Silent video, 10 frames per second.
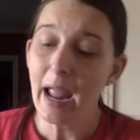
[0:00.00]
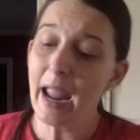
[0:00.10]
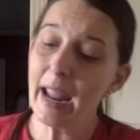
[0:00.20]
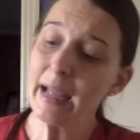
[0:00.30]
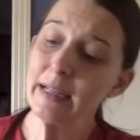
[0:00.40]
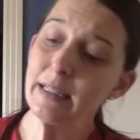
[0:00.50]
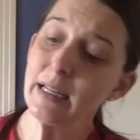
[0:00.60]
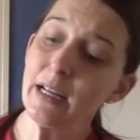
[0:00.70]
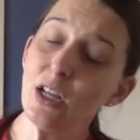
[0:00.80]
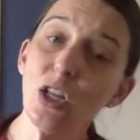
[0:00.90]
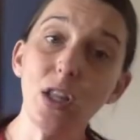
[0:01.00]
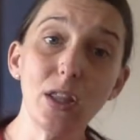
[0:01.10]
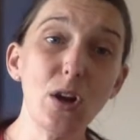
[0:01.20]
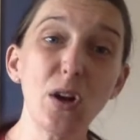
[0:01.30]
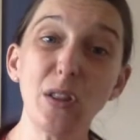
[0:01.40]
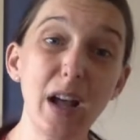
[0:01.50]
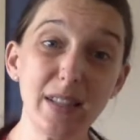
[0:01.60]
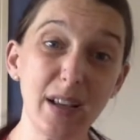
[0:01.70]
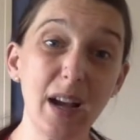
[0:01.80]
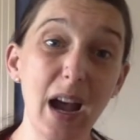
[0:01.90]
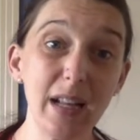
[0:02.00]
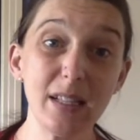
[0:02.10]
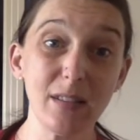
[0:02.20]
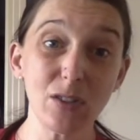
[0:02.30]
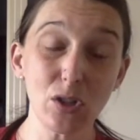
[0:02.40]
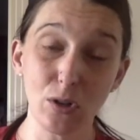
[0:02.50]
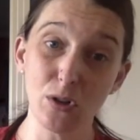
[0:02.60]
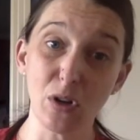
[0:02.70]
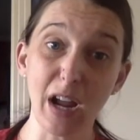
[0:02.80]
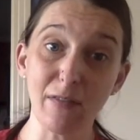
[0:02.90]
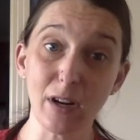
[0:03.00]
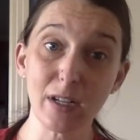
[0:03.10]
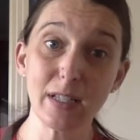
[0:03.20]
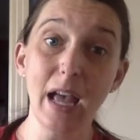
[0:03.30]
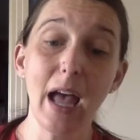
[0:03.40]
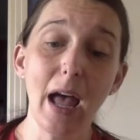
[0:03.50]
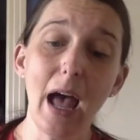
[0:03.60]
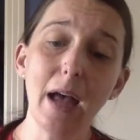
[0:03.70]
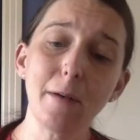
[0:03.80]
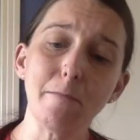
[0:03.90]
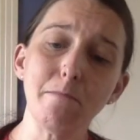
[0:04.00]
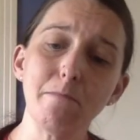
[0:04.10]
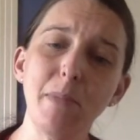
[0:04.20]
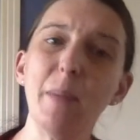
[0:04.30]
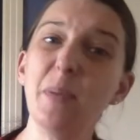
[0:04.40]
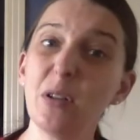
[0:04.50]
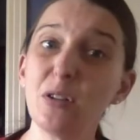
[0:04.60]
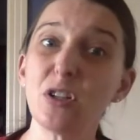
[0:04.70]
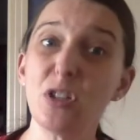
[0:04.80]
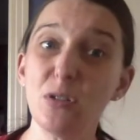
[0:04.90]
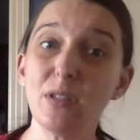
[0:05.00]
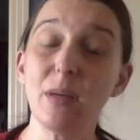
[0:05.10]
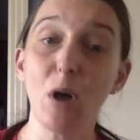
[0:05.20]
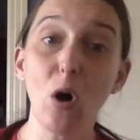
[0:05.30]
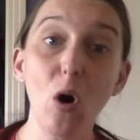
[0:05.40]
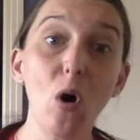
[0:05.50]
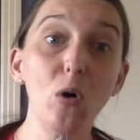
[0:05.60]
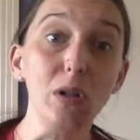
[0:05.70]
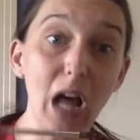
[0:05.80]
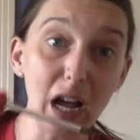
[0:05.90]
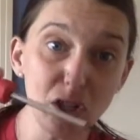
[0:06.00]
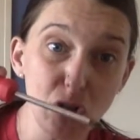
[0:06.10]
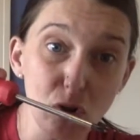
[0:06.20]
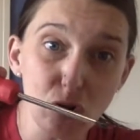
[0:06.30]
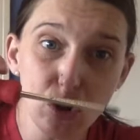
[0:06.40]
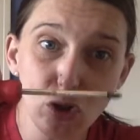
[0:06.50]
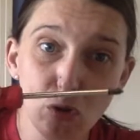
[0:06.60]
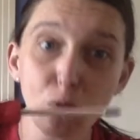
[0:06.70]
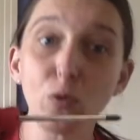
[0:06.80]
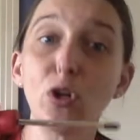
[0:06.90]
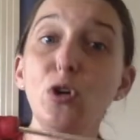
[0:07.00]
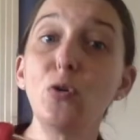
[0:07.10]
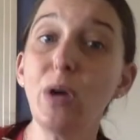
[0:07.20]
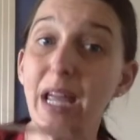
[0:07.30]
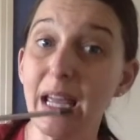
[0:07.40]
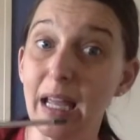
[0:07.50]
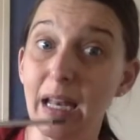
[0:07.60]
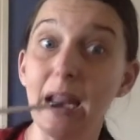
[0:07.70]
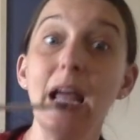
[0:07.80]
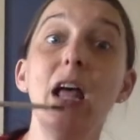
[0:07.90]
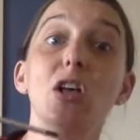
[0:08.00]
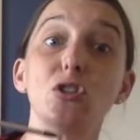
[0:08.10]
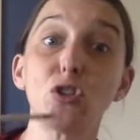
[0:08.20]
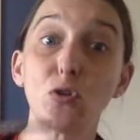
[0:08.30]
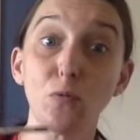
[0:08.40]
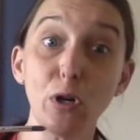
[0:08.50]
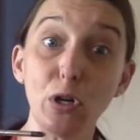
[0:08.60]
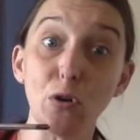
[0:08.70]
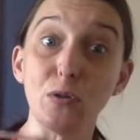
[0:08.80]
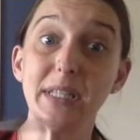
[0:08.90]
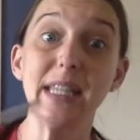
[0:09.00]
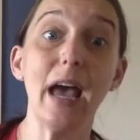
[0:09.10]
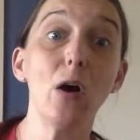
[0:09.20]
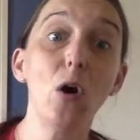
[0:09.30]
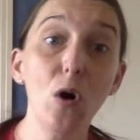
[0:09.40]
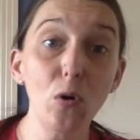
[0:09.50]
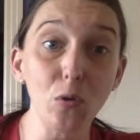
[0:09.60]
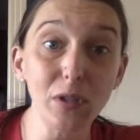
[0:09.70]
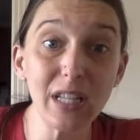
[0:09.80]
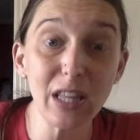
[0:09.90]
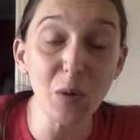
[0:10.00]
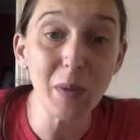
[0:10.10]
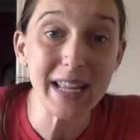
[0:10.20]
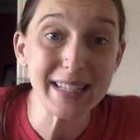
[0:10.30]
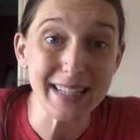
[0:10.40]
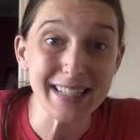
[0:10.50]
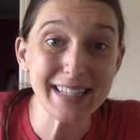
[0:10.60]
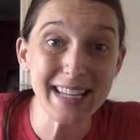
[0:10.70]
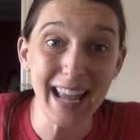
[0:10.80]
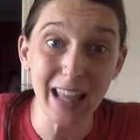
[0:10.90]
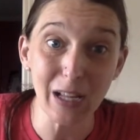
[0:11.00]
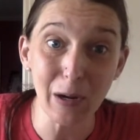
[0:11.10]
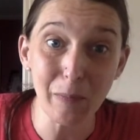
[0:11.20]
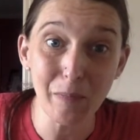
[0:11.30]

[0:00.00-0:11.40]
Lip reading: And there are lots of kinds of screwdrivers, but builders use them a whole lot to screw in screws that hold their pieces together.